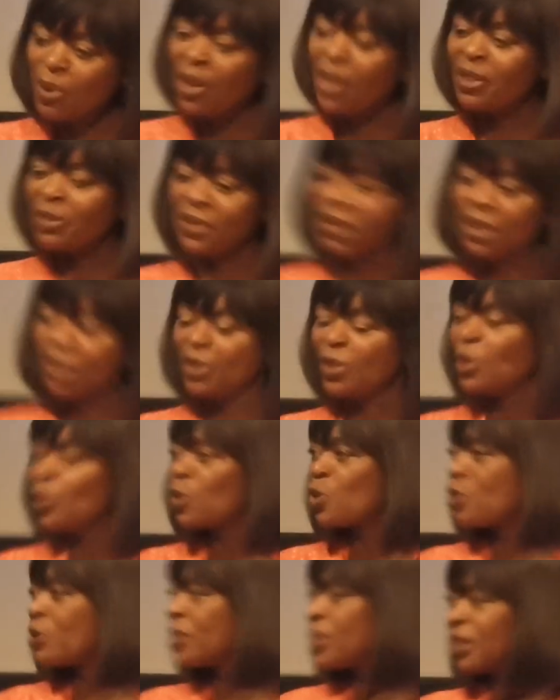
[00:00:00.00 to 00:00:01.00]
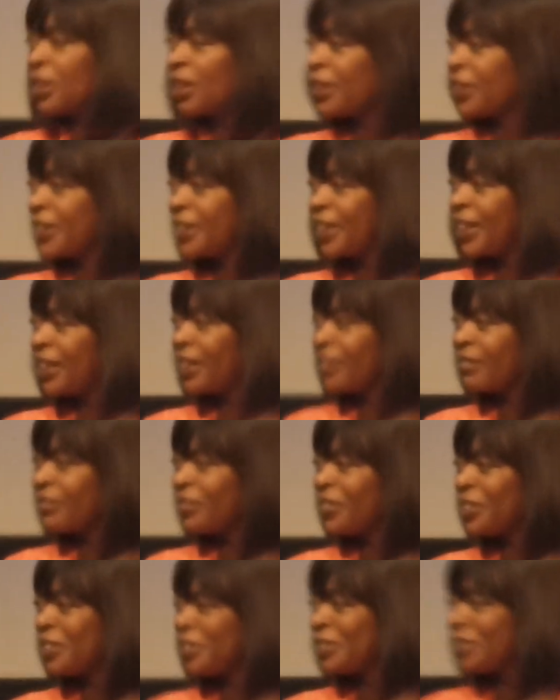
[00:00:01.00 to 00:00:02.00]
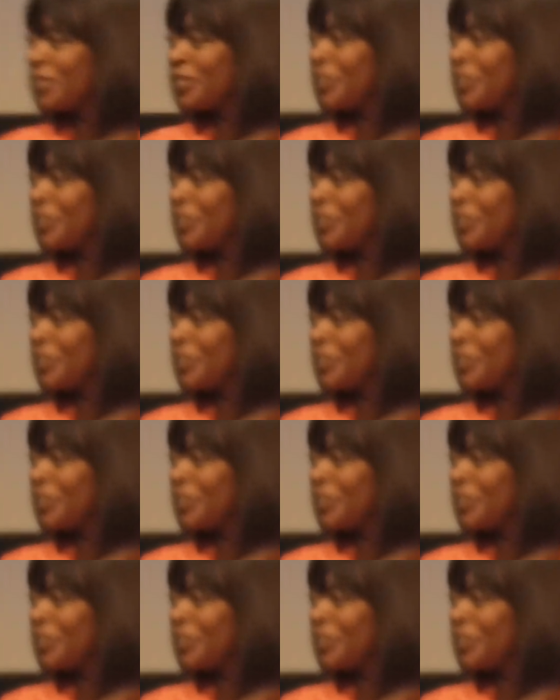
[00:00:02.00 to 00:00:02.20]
But you arrive in Kano, you're treated like a king,